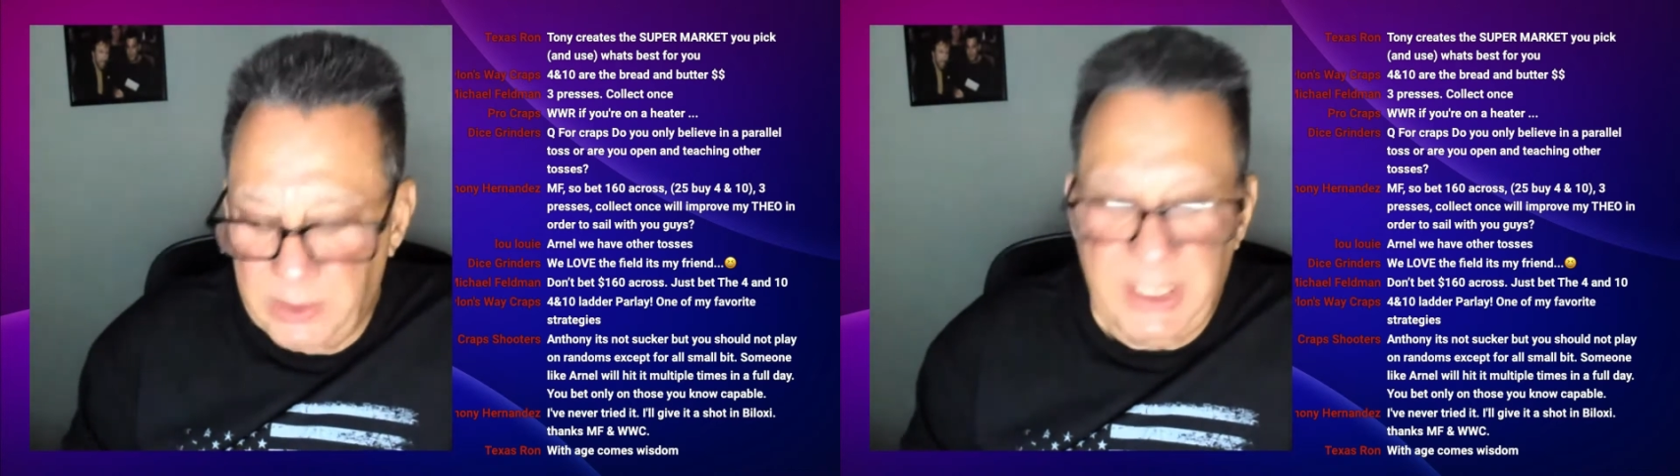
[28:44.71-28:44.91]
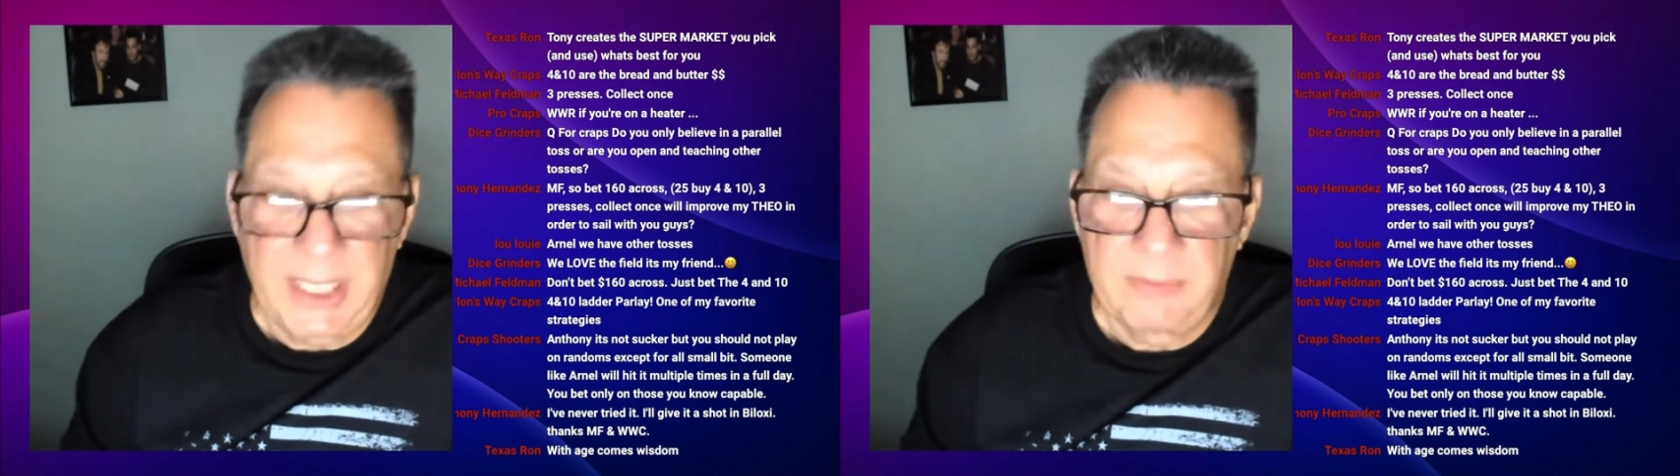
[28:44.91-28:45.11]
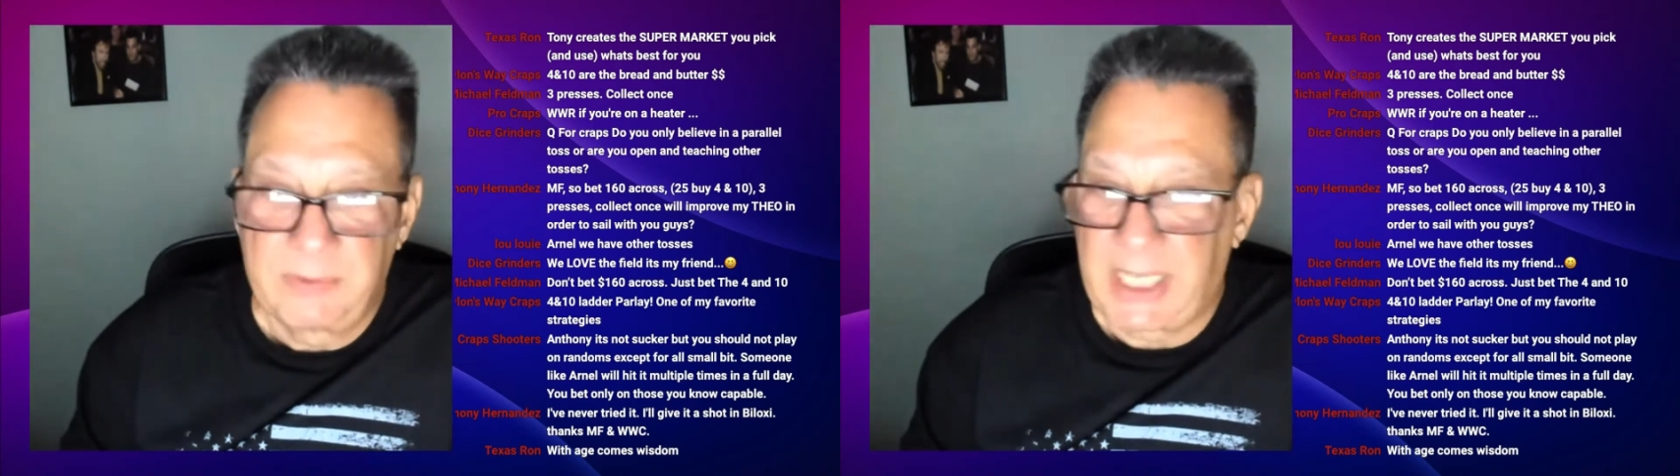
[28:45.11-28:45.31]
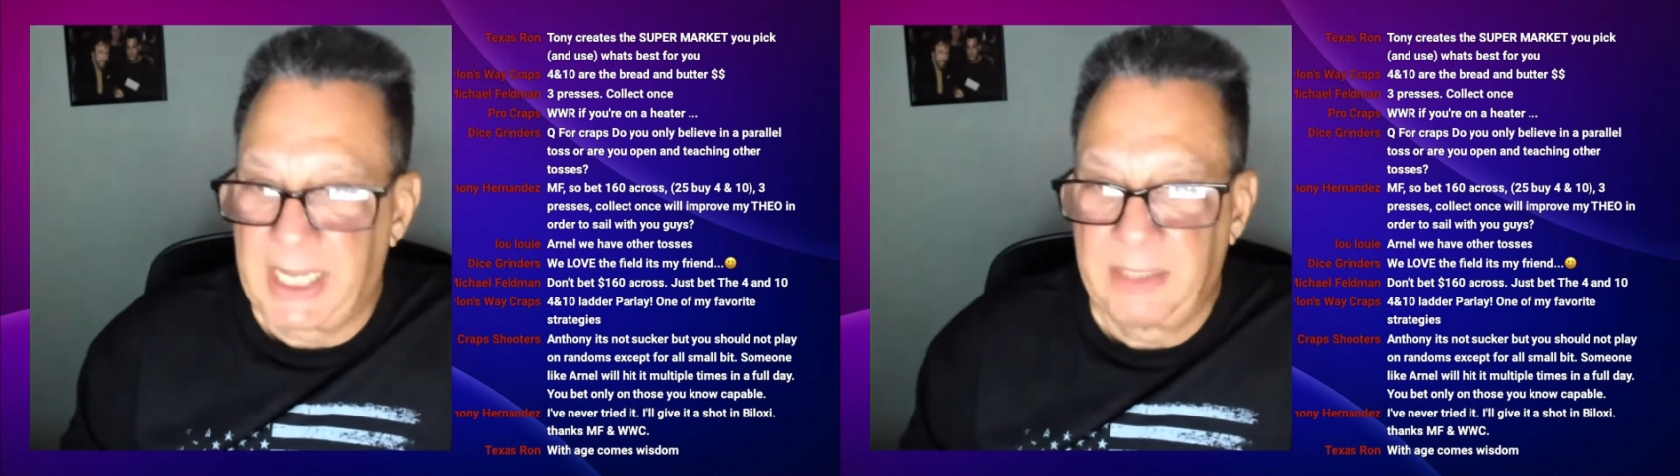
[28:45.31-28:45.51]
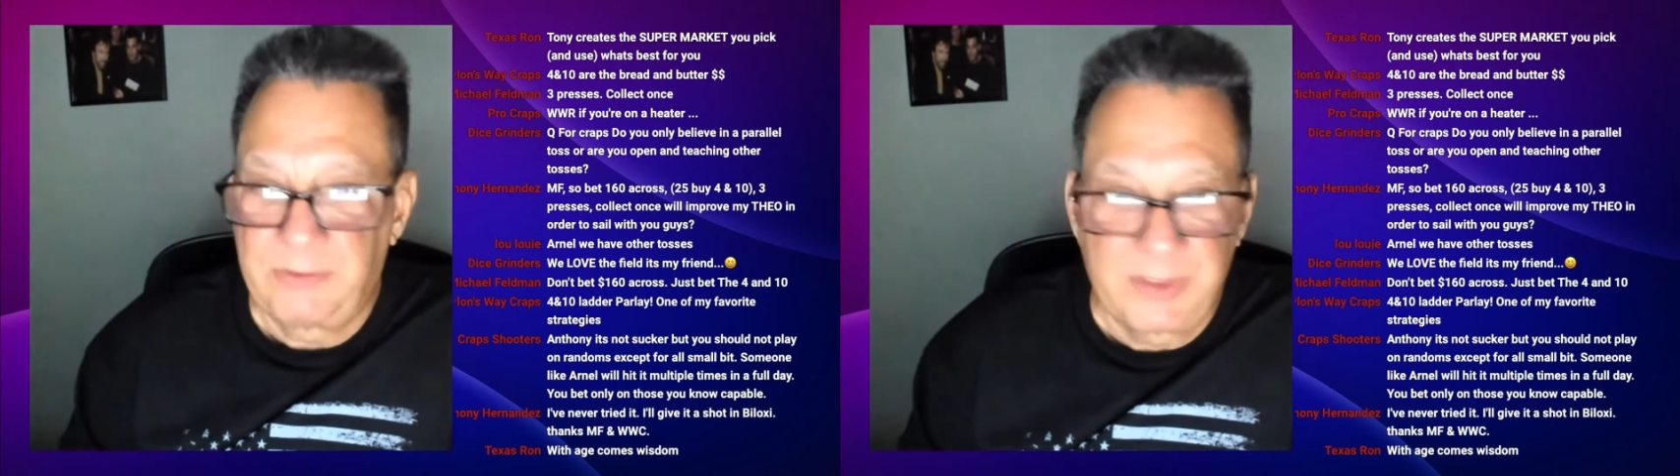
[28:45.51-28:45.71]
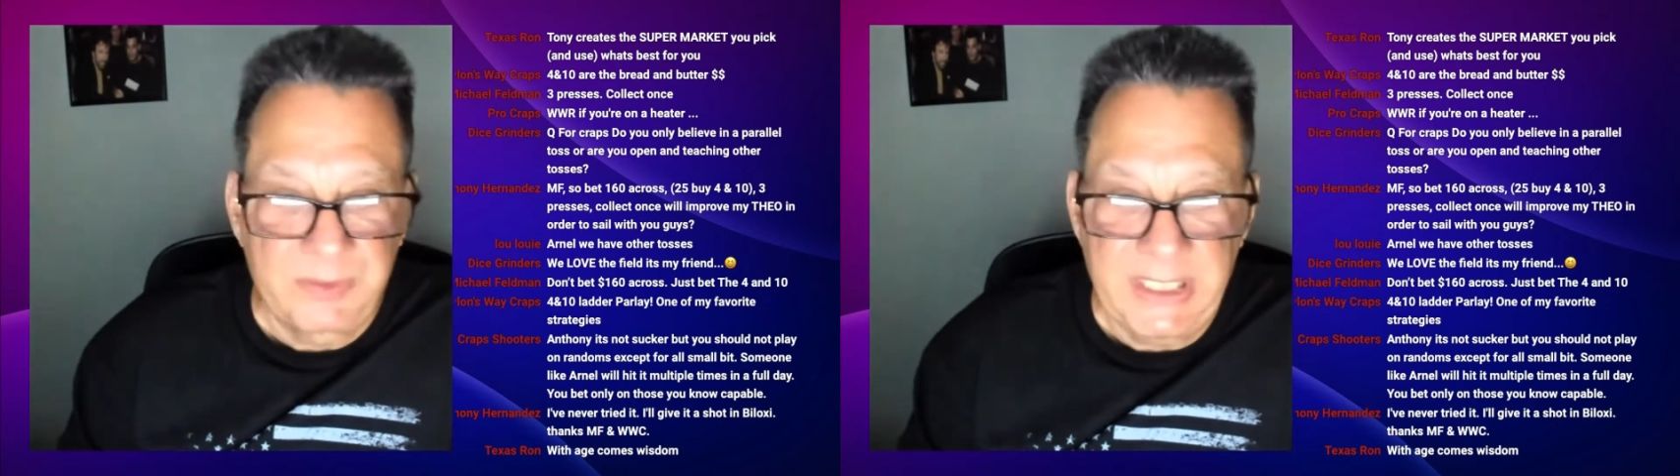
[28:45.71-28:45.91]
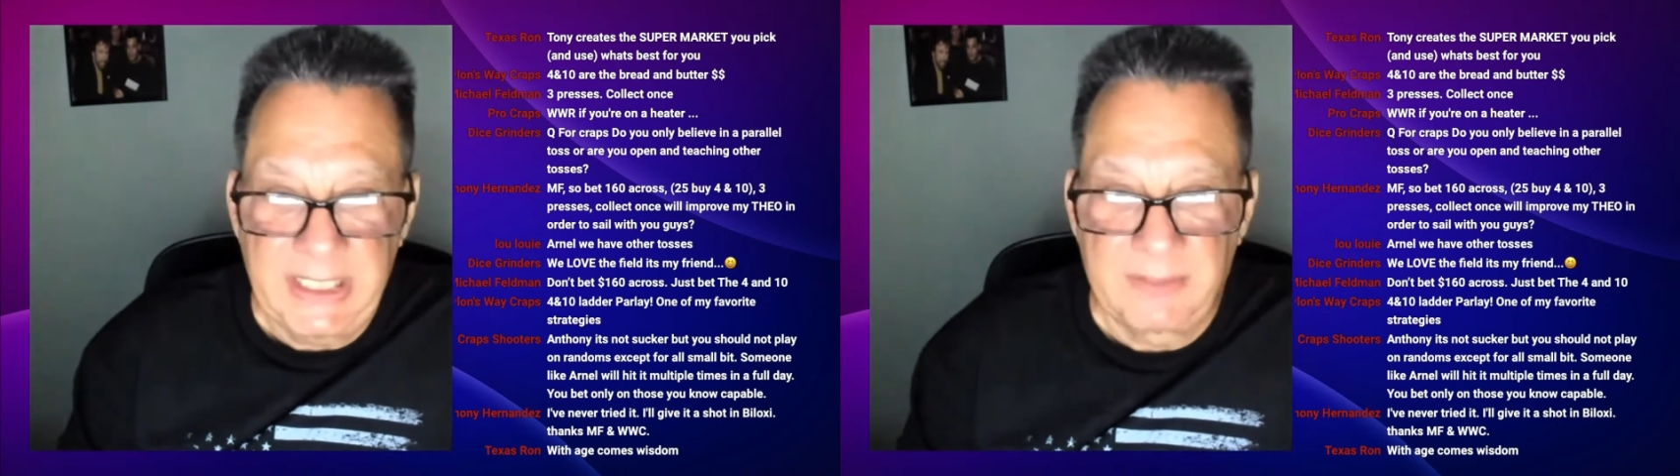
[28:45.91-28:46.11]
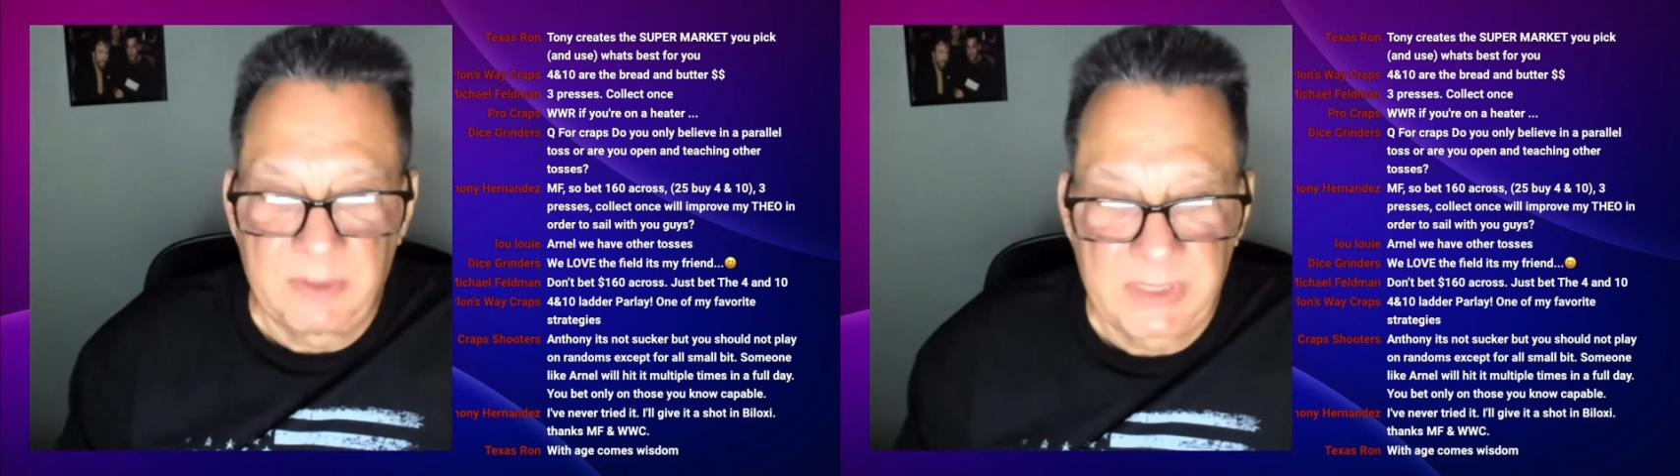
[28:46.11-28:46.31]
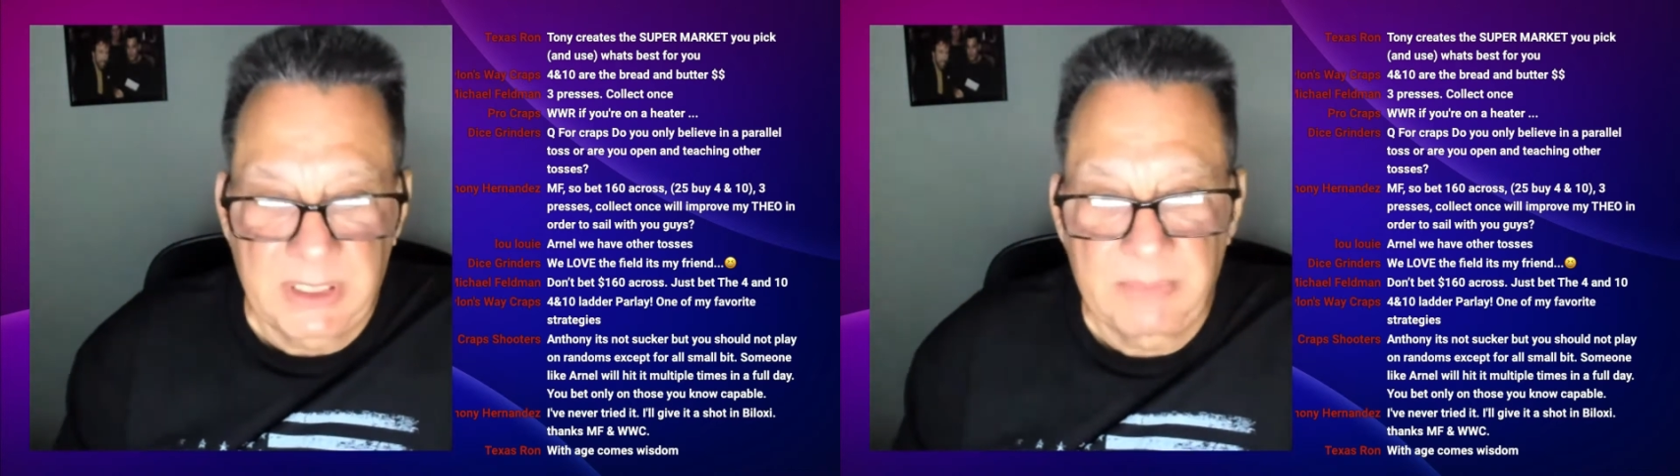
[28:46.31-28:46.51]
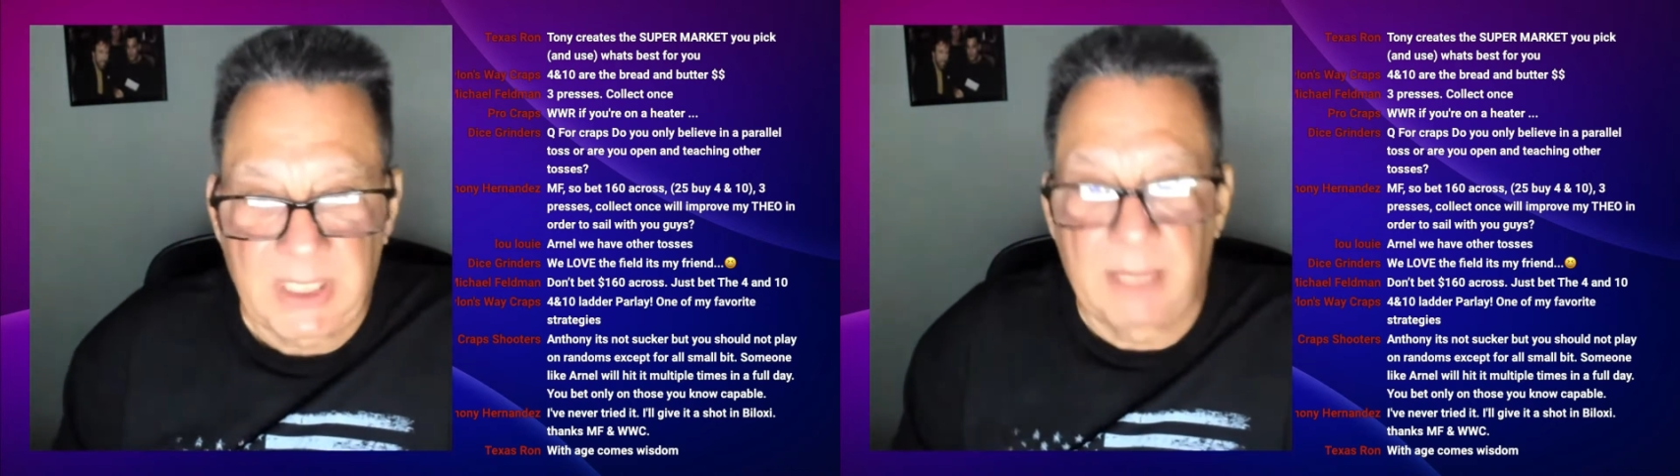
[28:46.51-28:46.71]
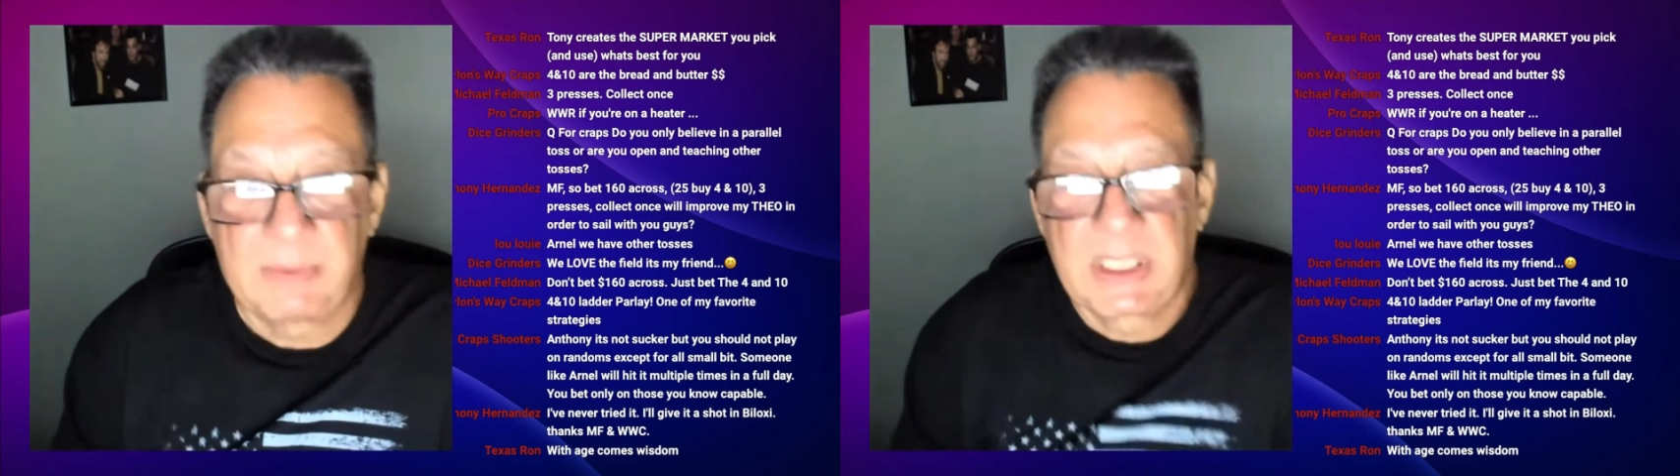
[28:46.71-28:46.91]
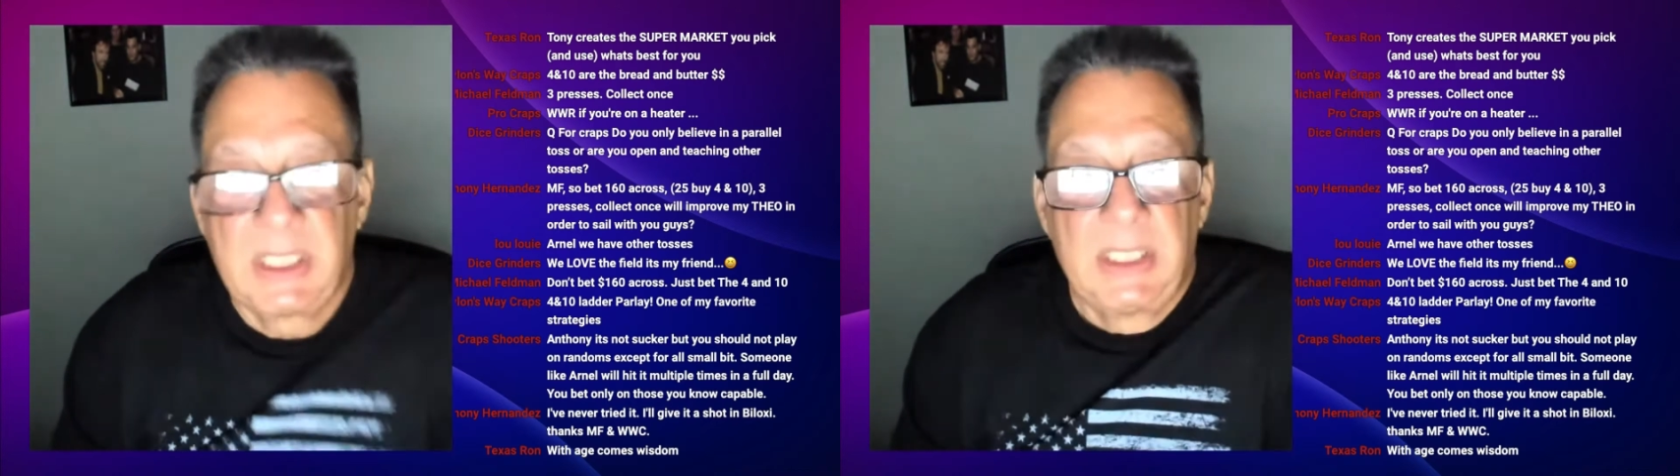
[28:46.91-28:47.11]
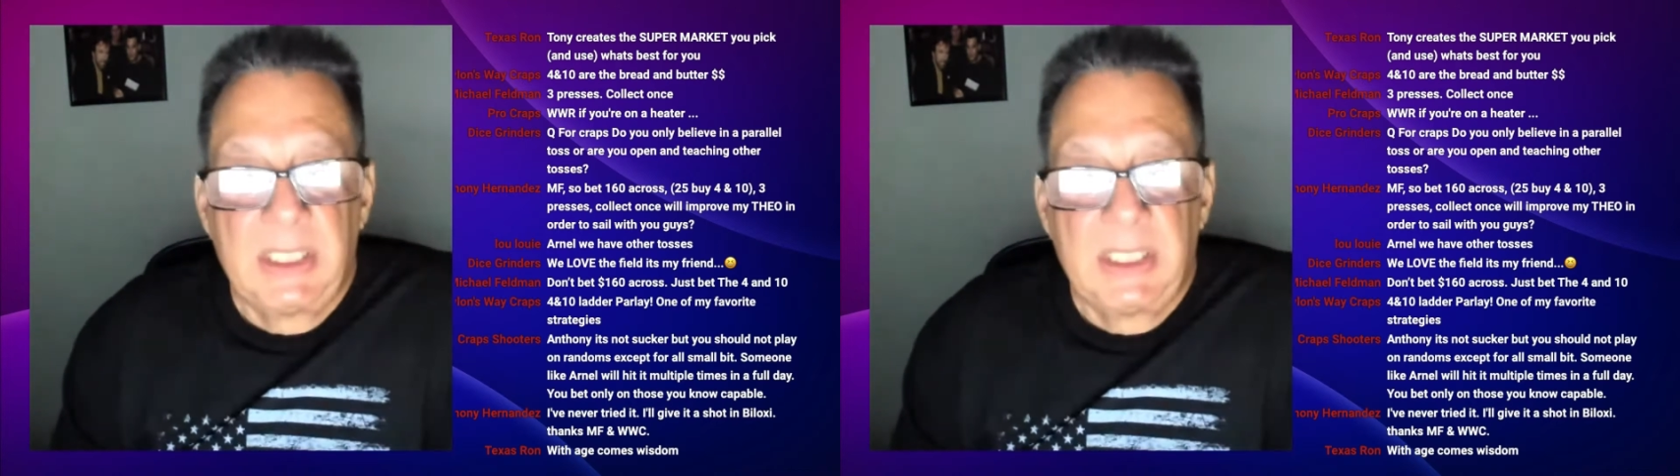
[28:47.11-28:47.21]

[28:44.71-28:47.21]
you're going to have 10, 15 of them sometimes.